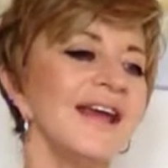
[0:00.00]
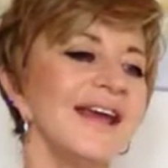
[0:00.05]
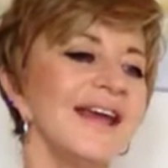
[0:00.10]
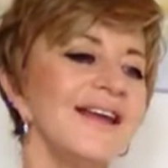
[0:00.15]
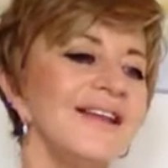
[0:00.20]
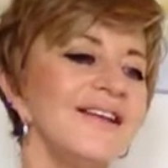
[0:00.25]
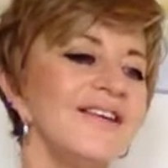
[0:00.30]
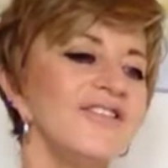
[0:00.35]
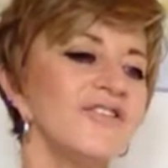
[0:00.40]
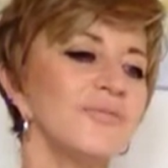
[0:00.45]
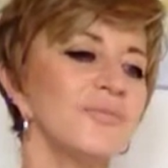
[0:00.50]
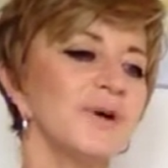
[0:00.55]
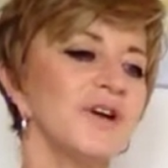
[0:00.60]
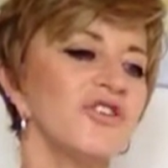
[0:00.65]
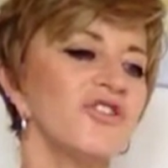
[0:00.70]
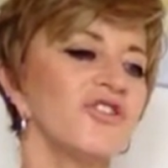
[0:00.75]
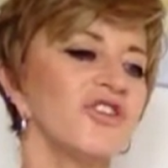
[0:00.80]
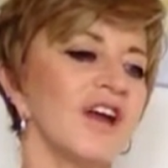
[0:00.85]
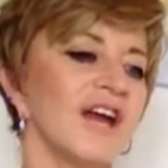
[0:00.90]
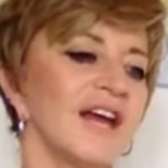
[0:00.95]

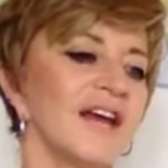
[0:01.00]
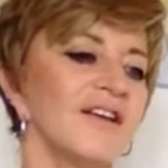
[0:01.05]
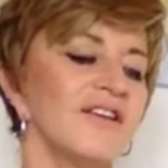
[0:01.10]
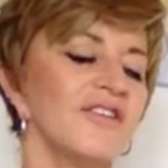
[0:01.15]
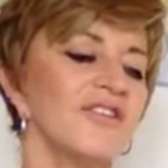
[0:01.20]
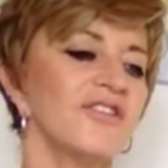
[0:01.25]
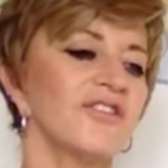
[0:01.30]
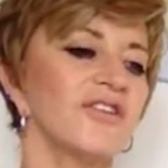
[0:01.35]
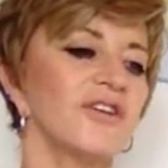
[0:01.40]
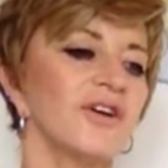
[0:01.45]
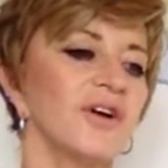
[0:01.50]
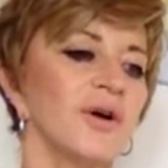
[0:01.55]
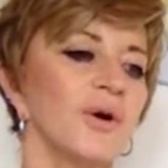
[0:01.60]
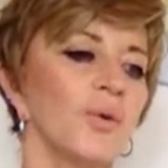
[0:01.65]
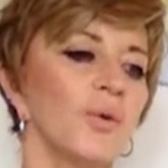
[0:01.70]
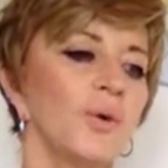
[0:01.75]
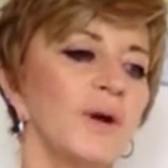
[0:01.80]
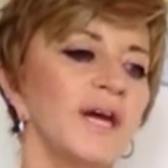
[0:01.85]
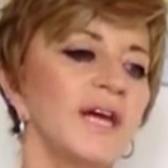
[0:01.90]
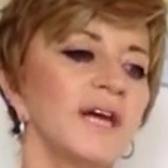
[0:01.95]
Inasmuch as
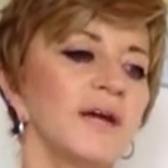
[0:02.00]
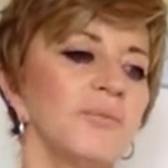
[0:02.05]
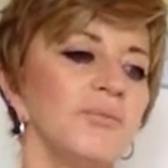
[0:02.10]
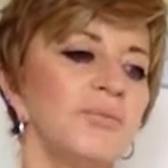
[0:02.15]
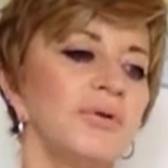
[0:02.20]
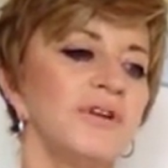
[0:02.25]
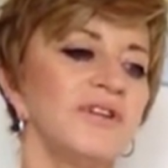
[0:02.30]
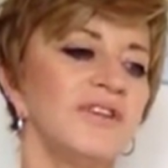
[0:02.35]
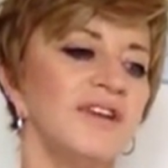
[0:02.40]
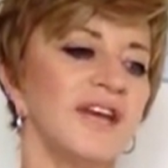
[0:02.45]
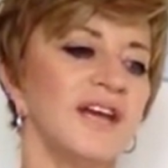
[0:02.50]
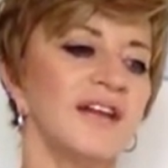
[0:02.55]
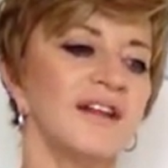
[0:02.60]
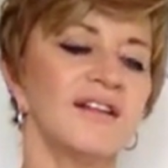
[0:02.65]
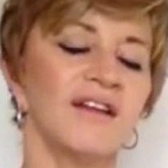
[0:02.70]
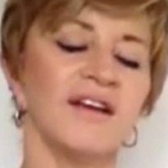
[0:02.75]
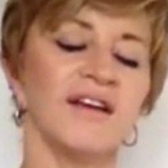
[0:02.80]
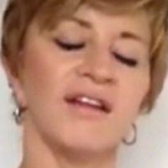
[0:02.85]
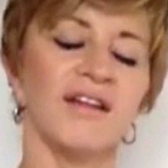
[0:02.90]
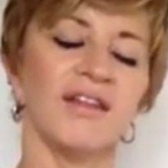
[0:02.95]
we can
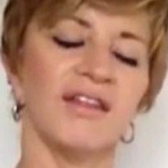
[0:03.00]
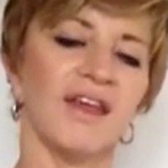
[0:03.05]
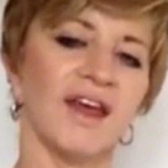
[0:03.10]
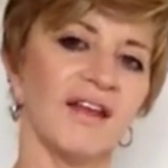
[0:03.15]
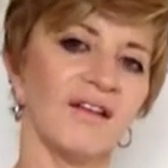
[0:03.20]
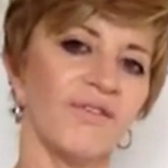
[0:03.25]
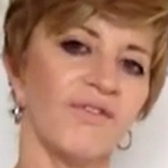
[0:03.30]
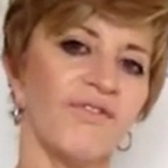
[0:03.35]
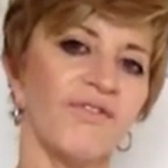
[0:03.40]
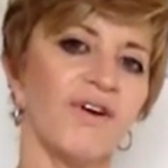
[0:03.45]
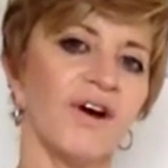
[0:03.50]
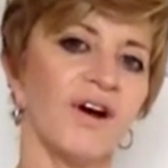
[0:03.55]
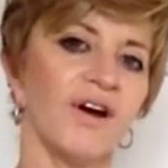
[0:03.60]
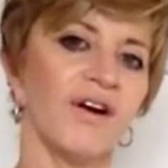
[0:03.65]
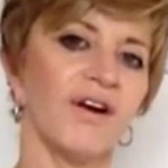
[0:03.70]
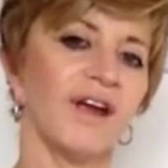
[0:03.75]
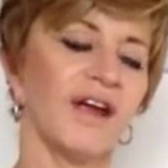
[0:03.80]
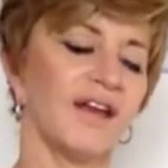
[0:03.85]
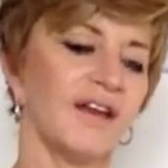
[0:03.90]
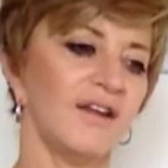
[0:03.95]
predict that
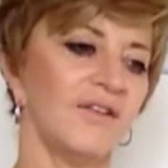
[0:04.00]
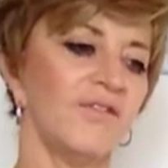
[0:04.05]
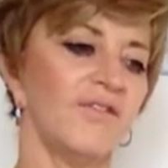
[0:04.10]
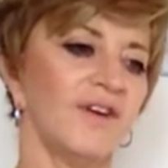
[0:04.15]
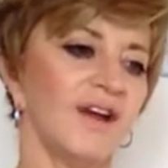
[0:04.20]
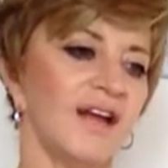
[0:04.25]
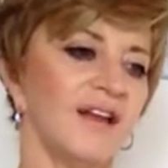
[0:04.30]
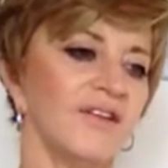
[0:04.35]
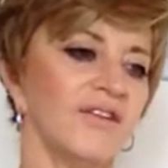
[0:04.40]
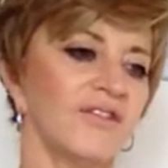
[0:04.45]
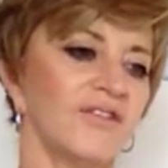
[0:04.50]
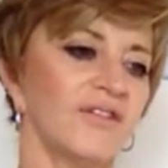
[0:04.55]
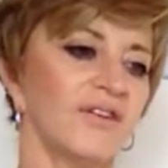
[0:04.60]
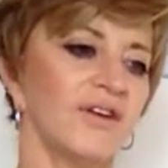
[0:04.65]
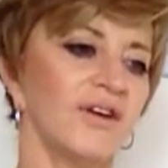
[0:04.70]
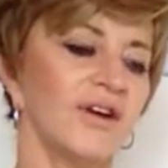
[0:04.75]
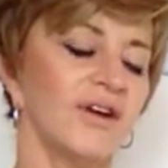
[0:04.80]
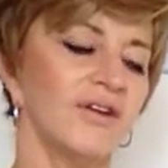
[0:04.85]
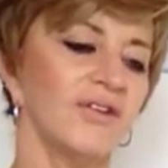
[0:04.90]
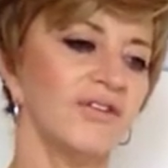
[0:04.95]
far in advance.
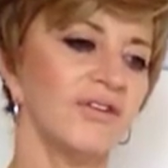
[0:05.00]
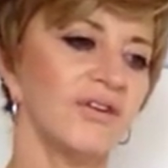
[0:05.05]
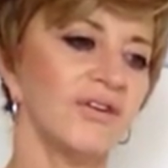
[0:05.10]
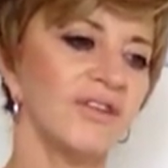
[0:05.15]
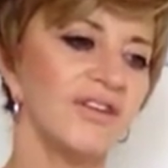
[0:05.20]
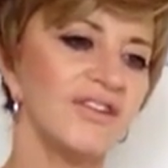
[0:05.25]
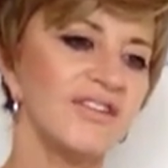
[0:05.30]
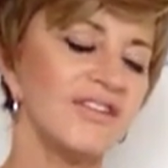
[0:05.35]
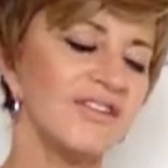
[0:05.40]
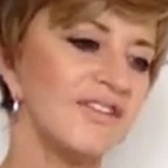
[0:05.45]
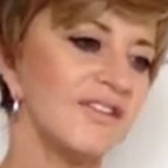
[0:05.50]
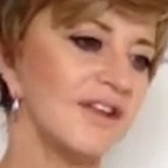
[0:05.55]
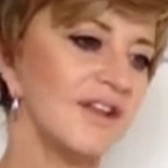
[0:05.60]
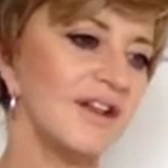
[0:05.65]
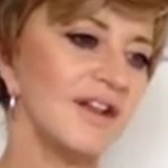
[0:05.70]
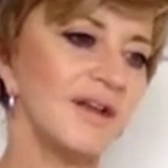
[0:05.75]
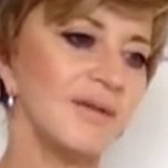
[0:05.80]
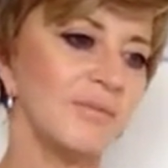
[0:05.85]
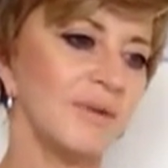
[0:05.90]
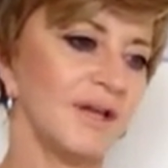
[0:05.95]
So this is the
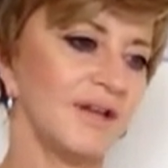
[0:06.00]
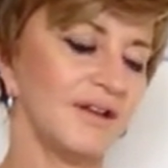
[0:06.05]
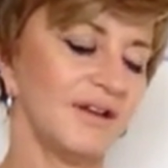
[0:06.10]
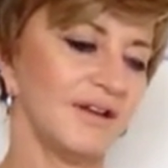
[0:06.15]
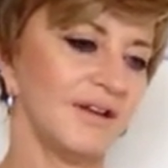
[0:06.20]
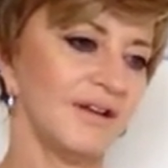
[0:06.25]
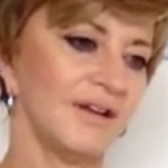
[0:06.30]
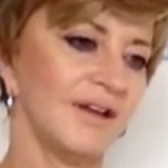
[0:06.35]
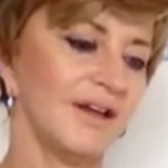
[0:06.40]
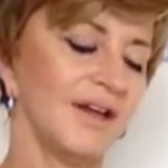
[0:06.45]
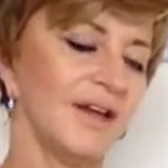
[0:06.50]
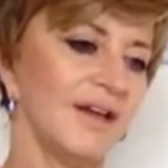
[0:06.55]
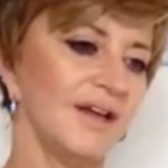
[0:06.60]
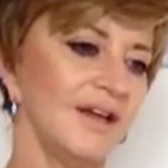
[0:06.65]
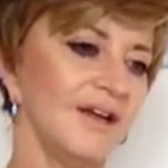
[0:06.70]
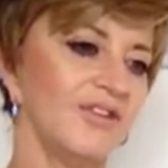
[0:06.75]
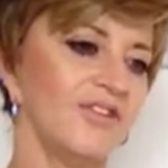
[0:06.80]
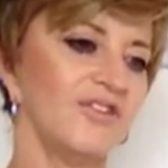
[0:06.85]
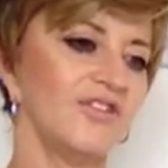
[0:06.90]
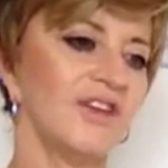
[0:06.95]
limit.
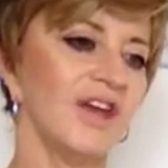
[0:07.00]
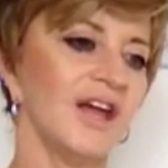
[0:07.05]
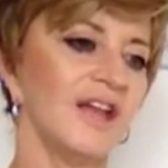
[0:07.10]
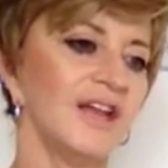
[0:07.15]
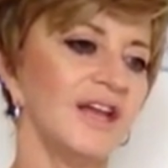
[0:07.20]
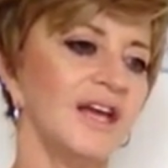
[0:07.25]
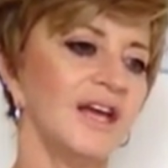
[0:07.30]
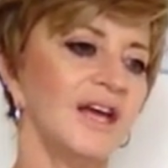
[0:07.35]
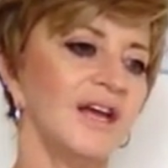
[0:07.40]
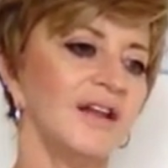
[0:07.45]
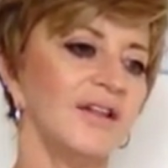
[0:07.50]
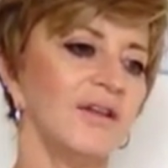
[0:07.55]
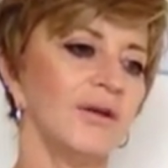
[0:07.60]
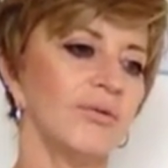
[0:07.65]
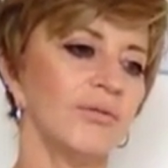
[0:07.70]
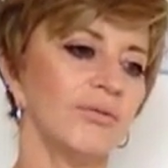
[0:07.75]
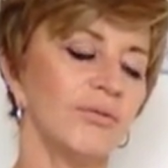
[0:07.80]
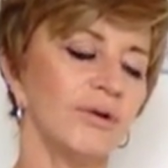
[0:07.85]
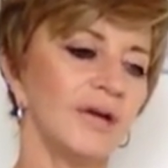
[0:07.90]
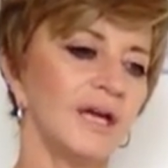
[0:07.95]
It's telling the
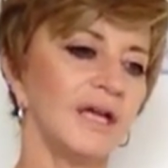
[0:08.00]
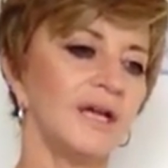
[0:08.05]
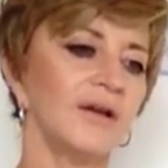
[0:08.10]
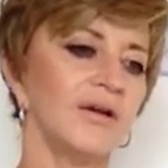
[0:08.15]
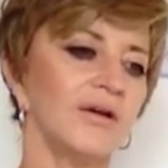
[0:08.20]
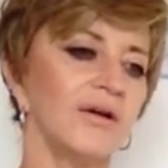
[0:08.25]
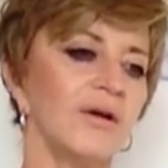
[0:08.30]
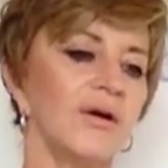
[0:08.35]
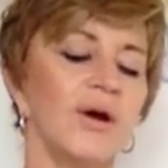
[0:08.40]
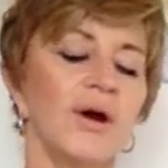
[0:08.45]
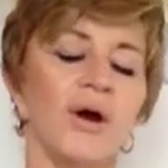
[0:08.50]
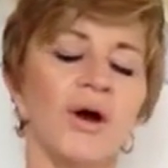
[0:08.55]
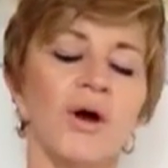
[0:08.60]
reader